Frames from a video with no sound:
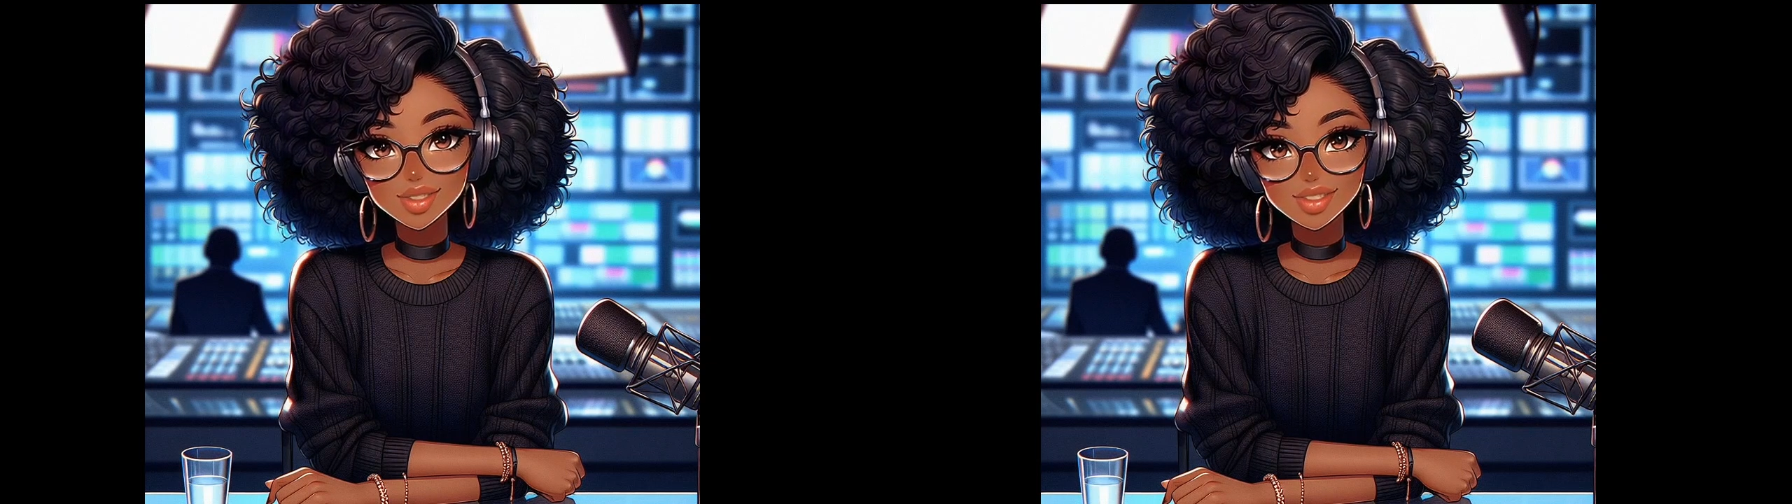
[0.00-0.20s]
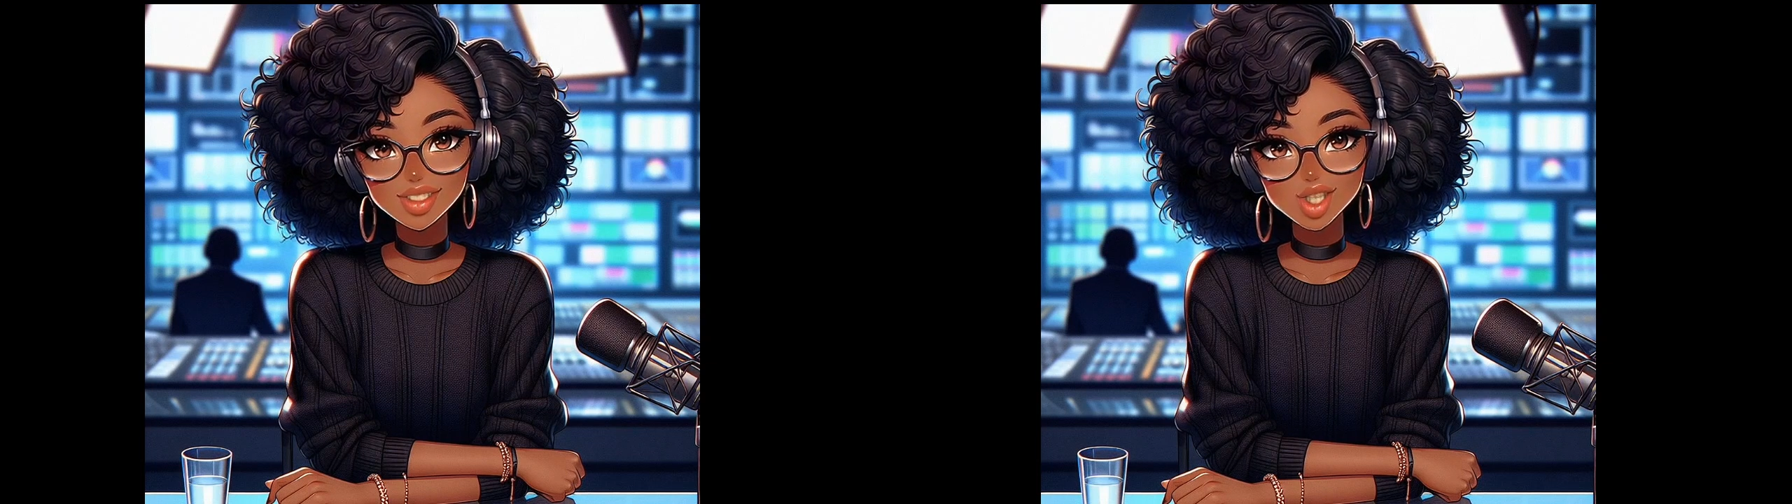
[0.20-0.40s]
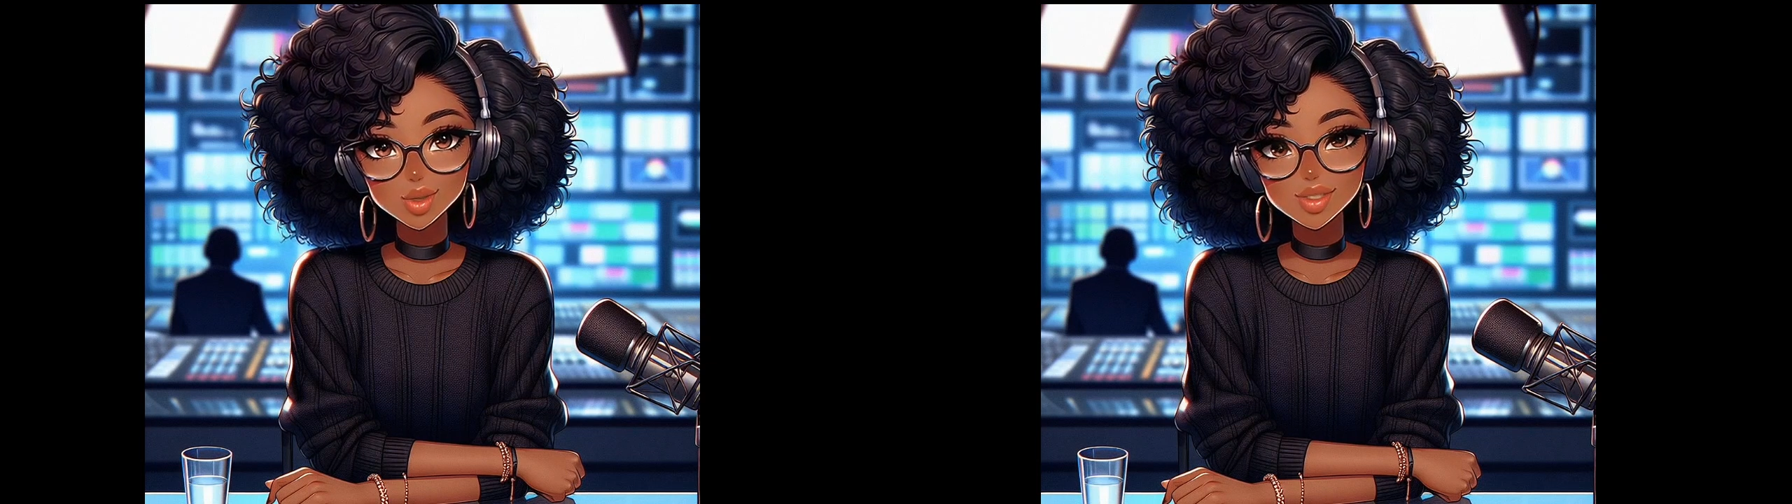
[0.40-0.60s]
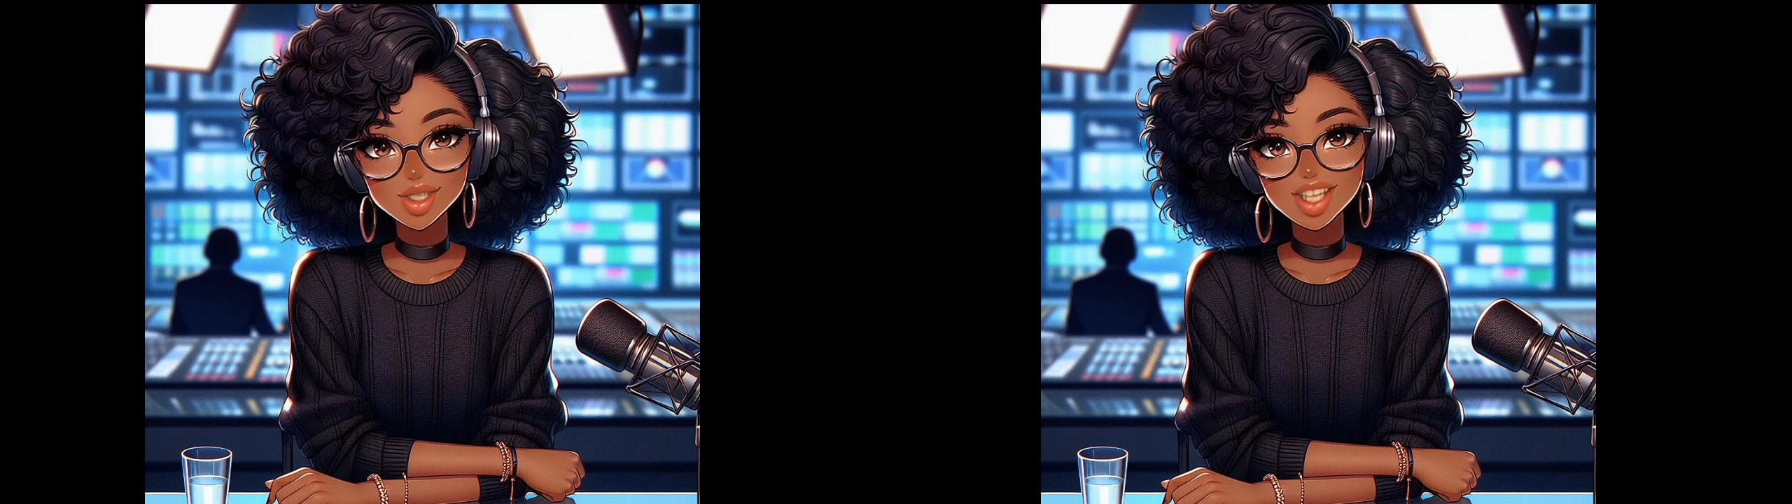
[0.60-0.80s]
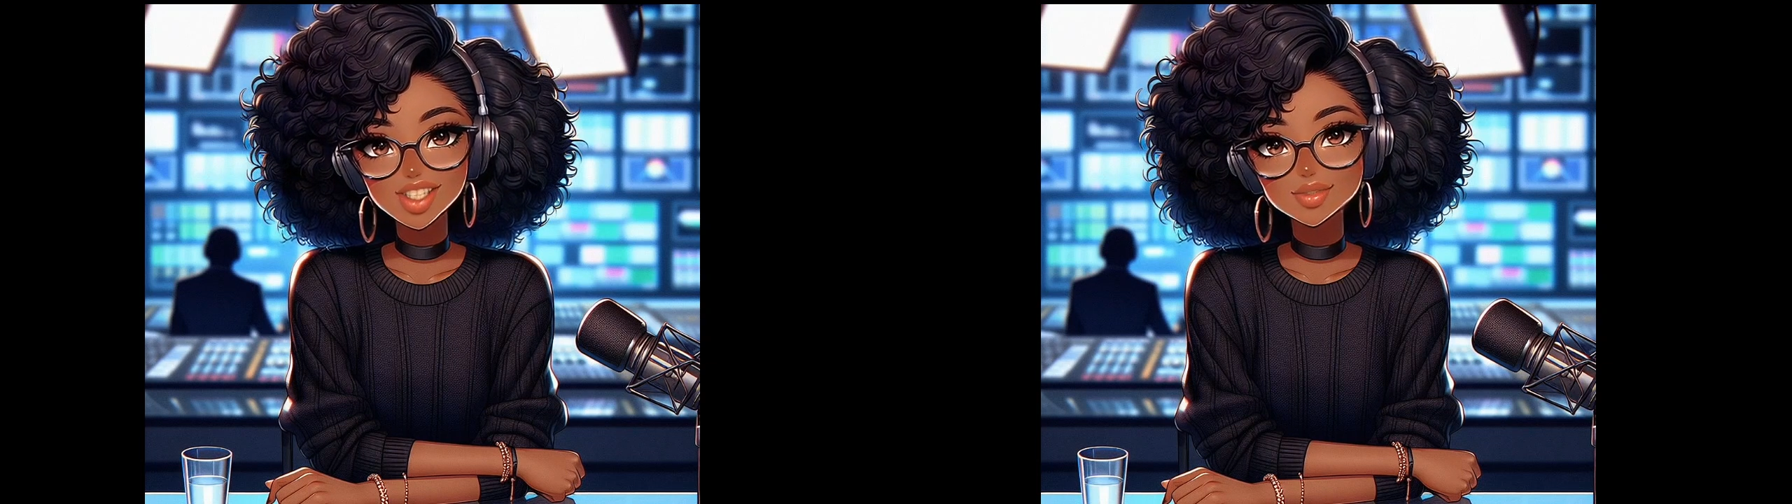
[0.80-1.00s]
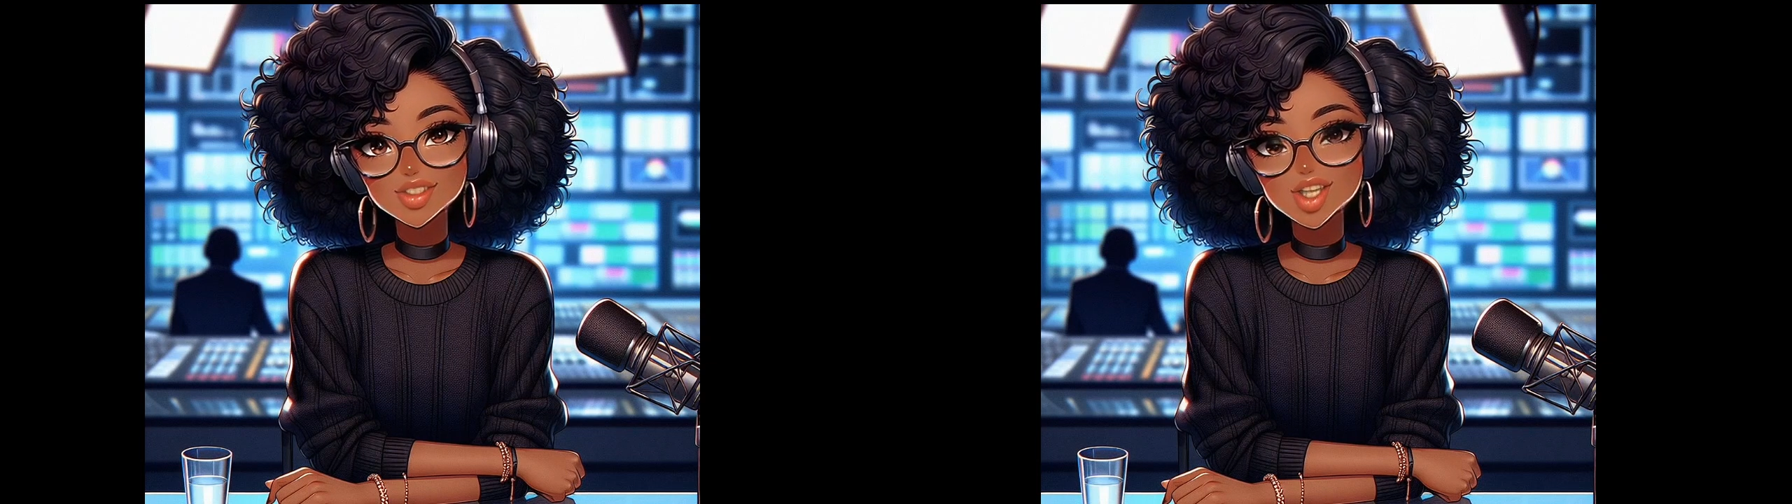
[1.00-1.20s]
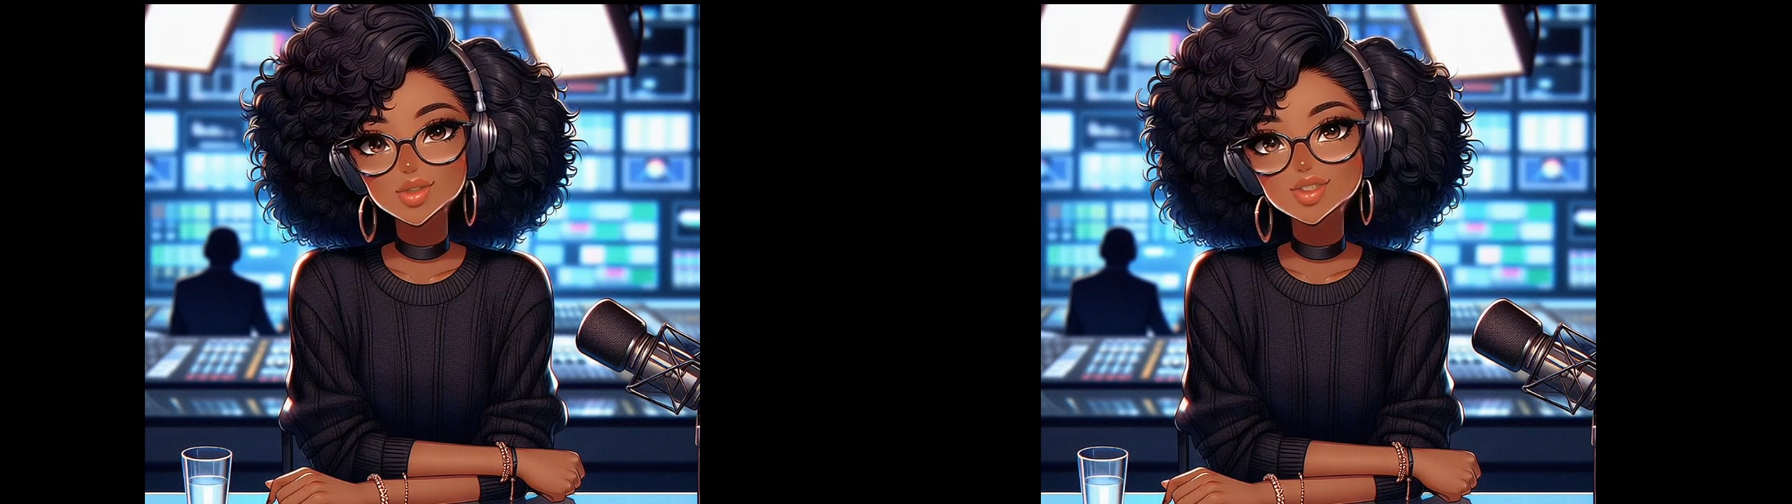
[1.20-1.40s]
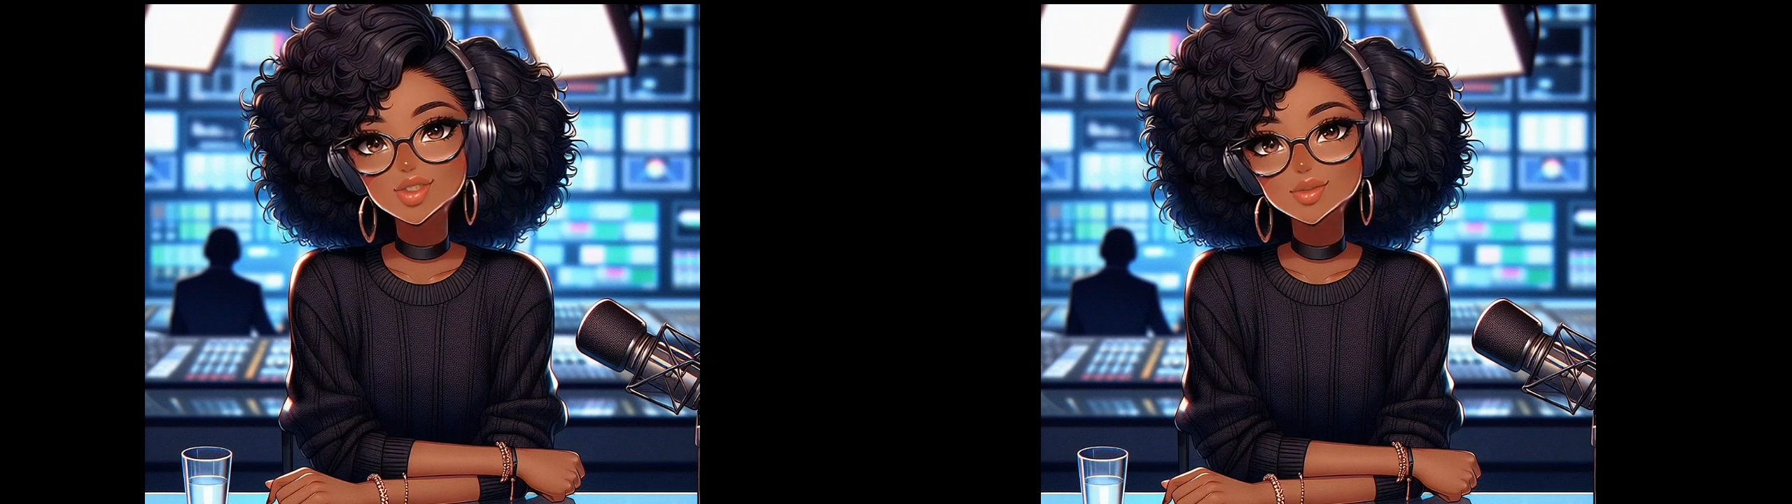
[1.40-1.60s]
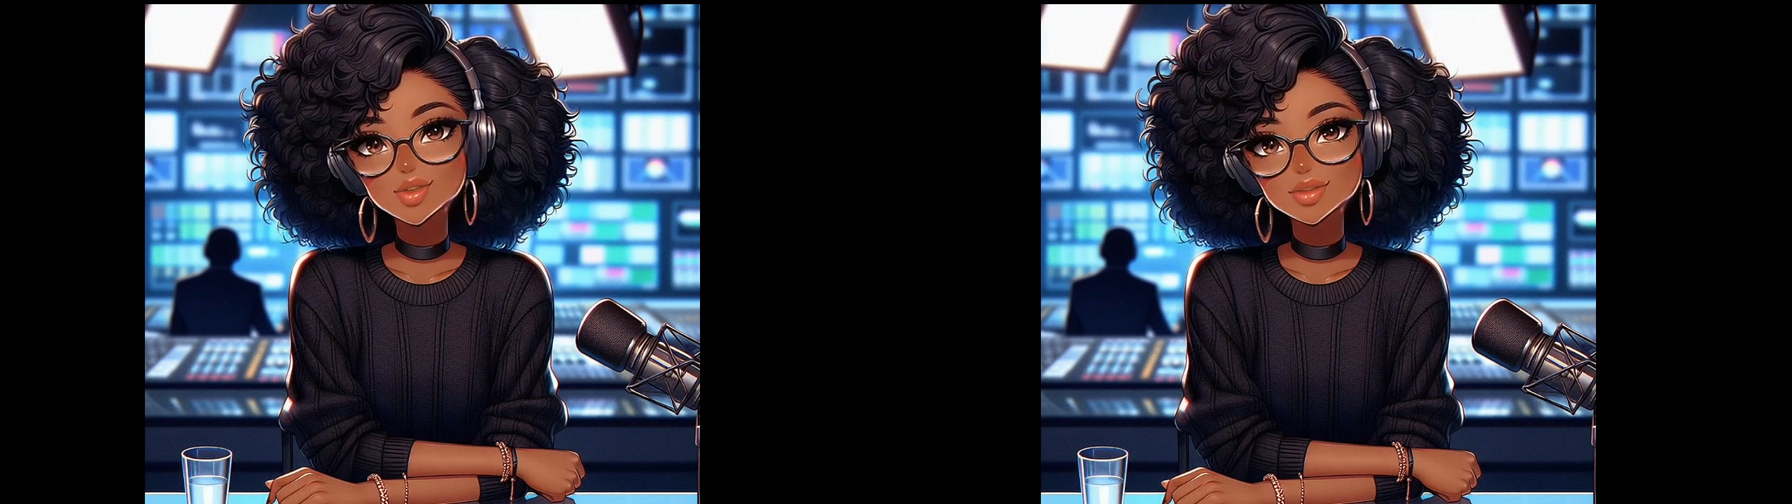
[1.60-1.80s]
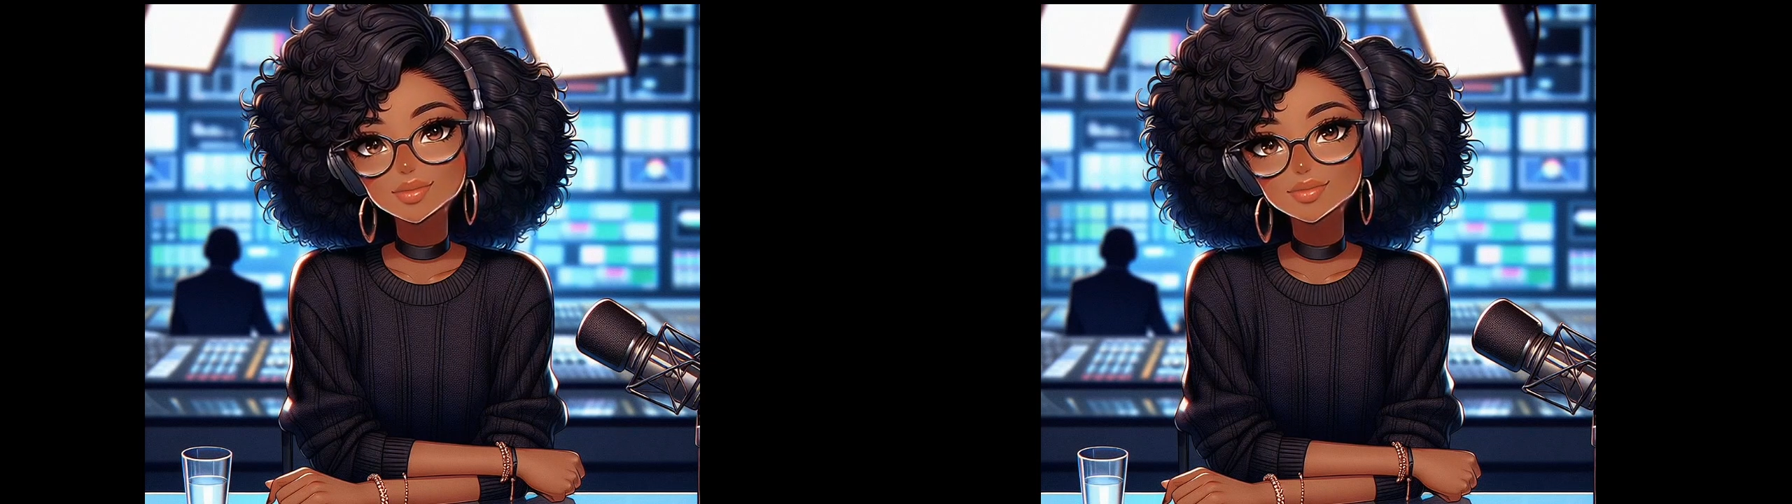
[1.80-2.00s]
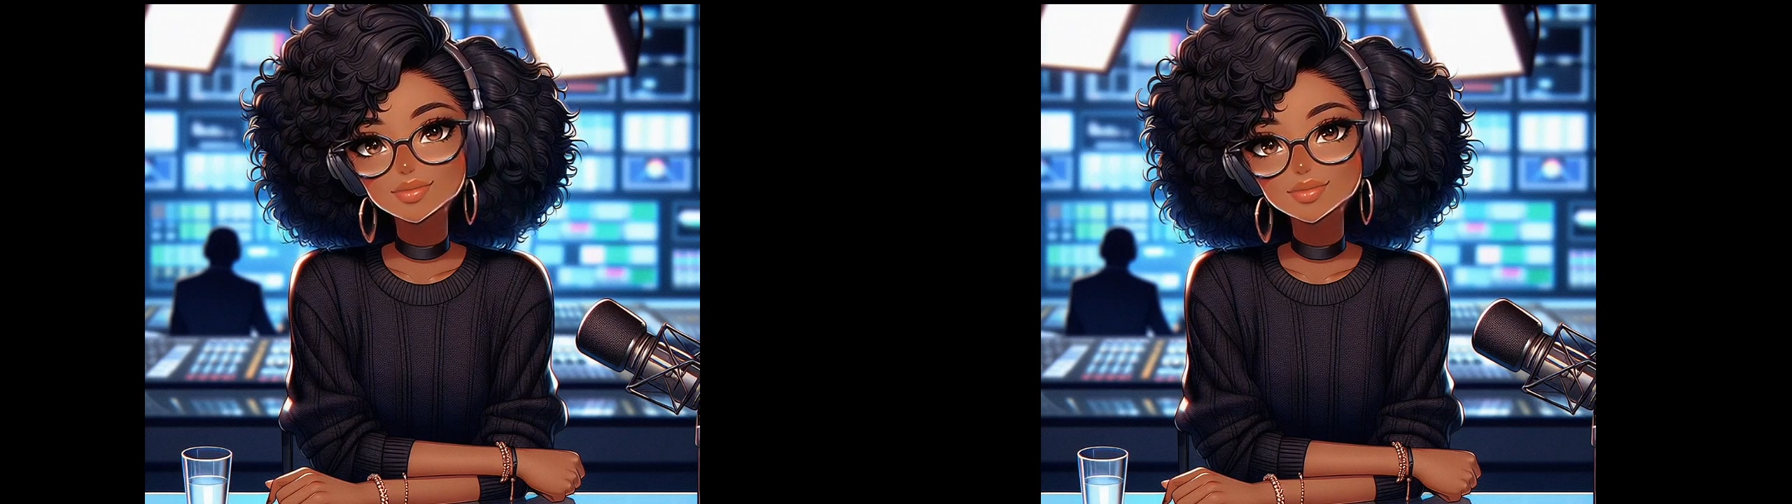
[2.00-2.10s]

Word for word: See you in the next video soon.